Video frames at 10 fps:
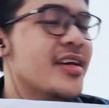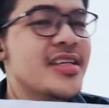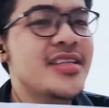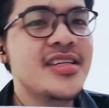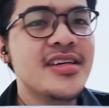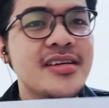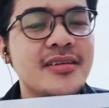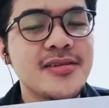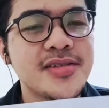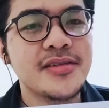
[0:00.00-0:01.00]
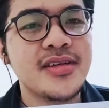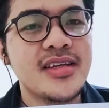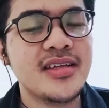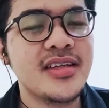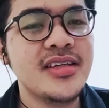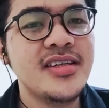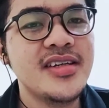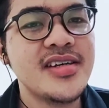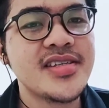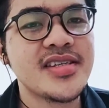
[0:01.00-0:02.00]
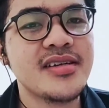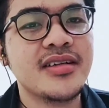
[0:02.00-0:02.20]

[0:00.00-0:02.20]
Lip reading: ed also. And ed is